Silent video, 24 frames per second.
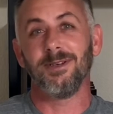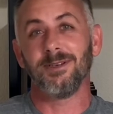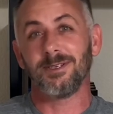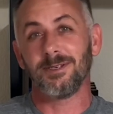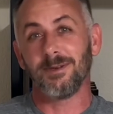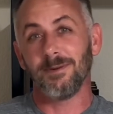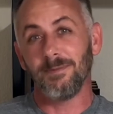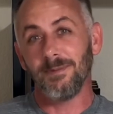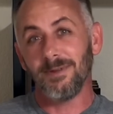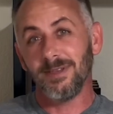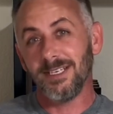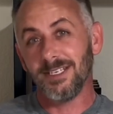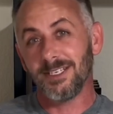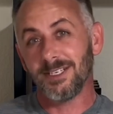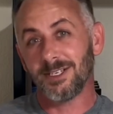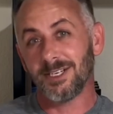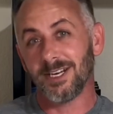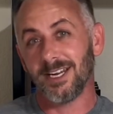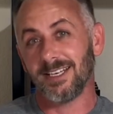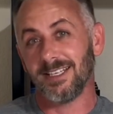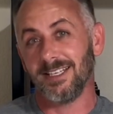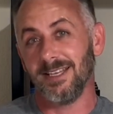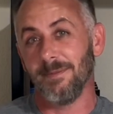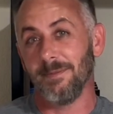so please
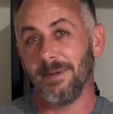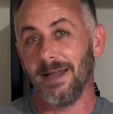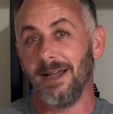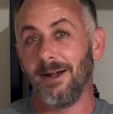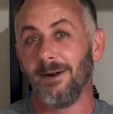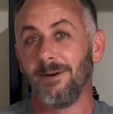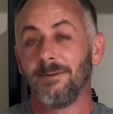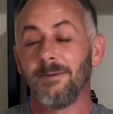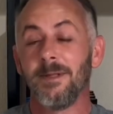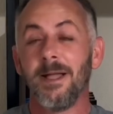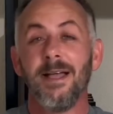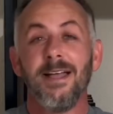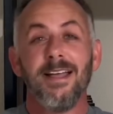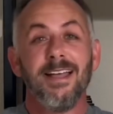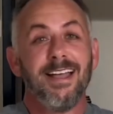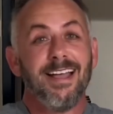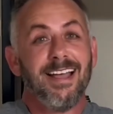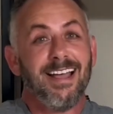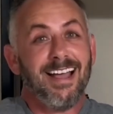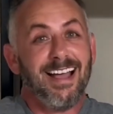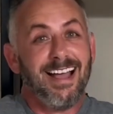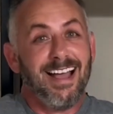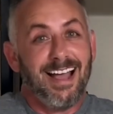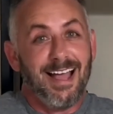check them out.
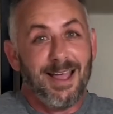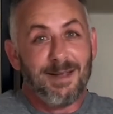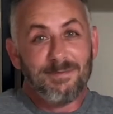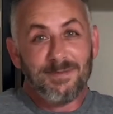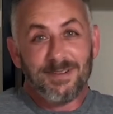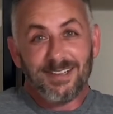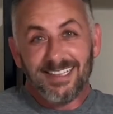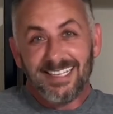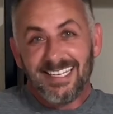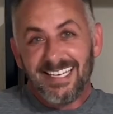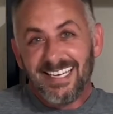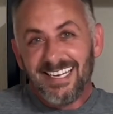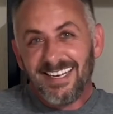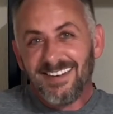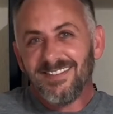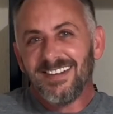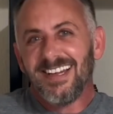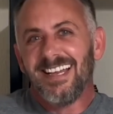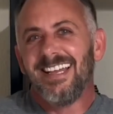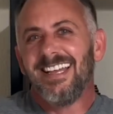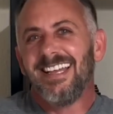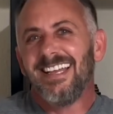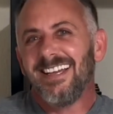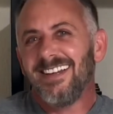I believe
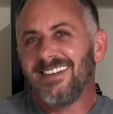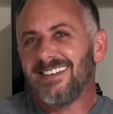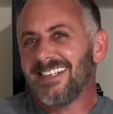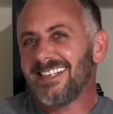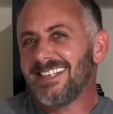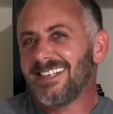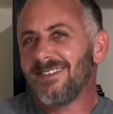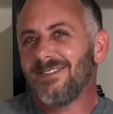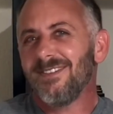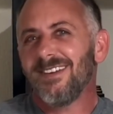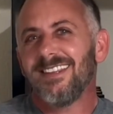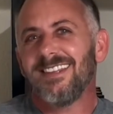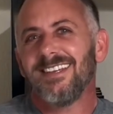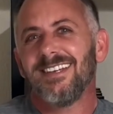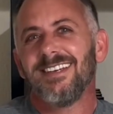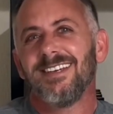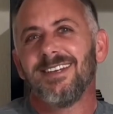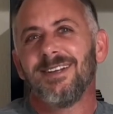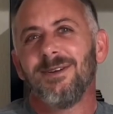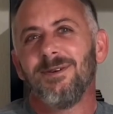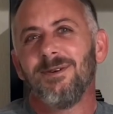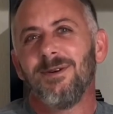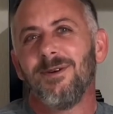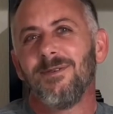that was everything
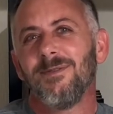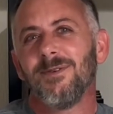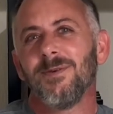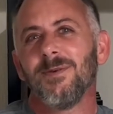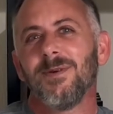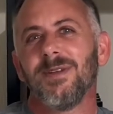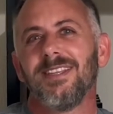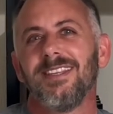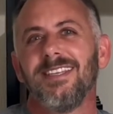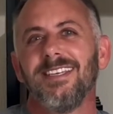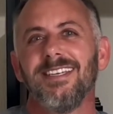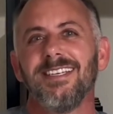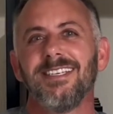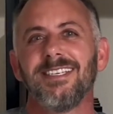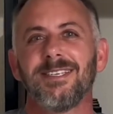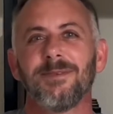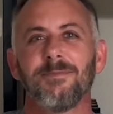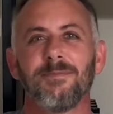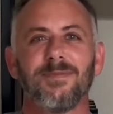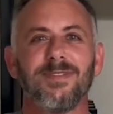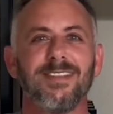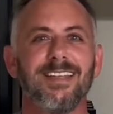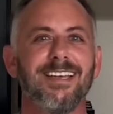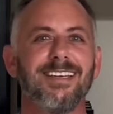to go over with
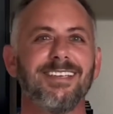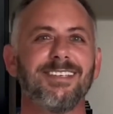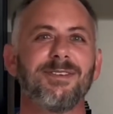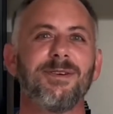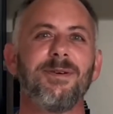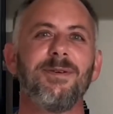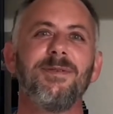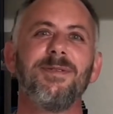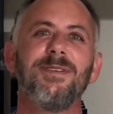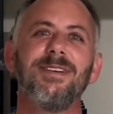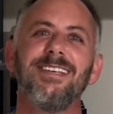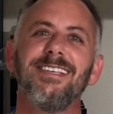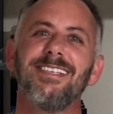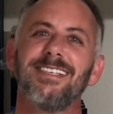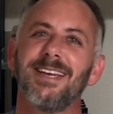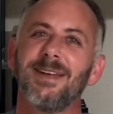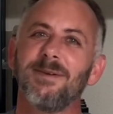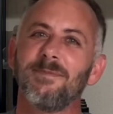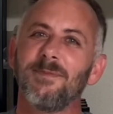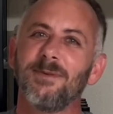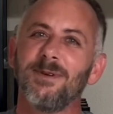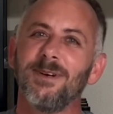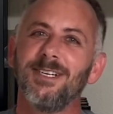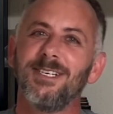this. As always, I
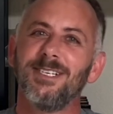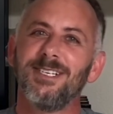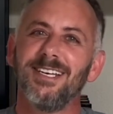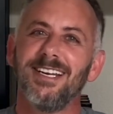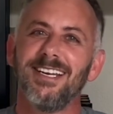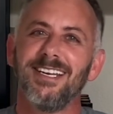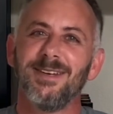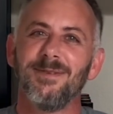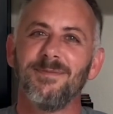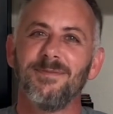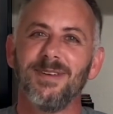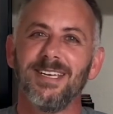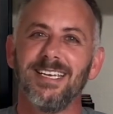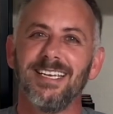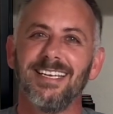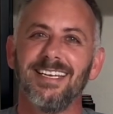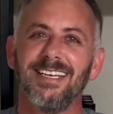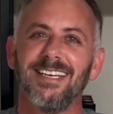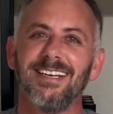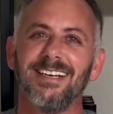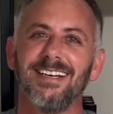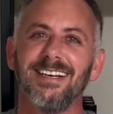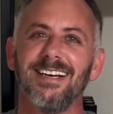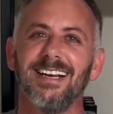appreciate you being
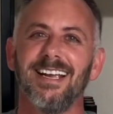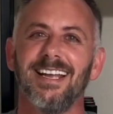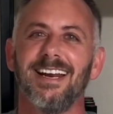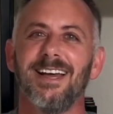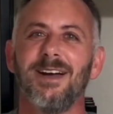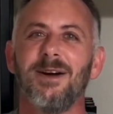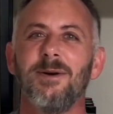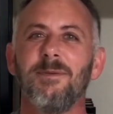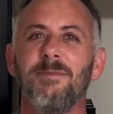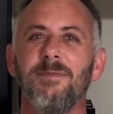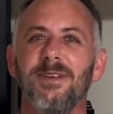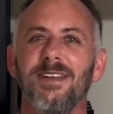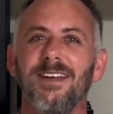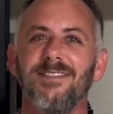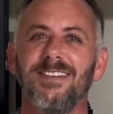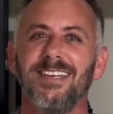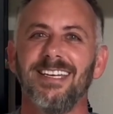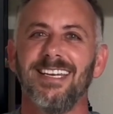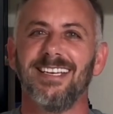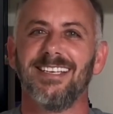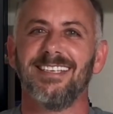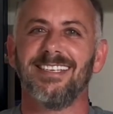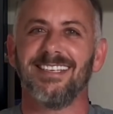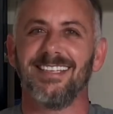here, and I hope you have
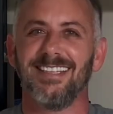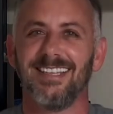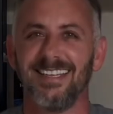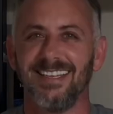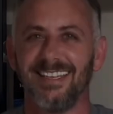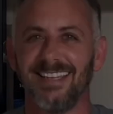an excellent